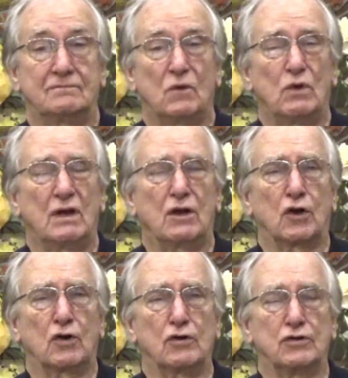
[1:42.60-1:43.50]
what
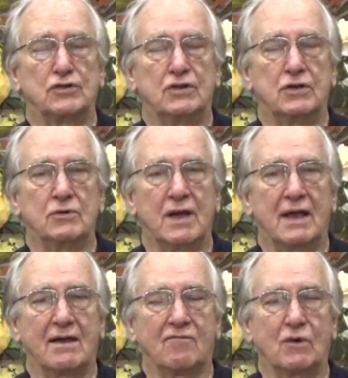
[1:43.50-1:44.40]
urge do you
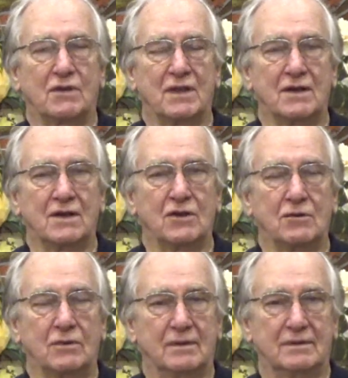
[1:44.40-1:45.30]
have within you?
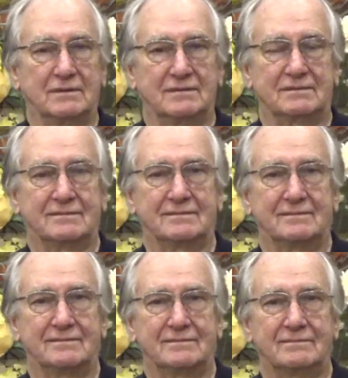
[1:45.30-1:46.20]

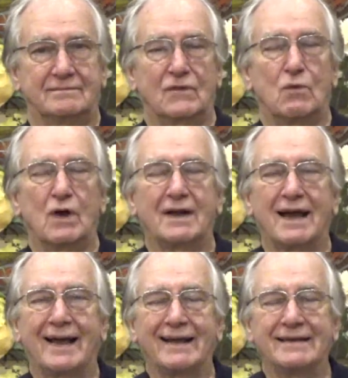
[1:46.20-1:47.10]
What
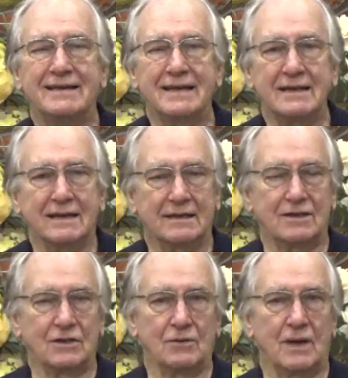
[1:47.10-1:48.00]
idea do
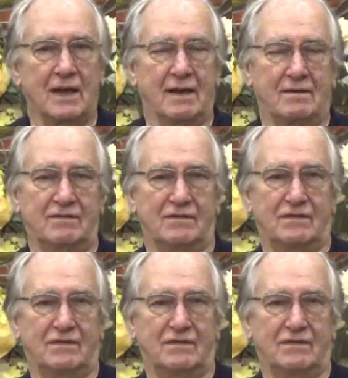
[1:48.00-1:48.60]
you have?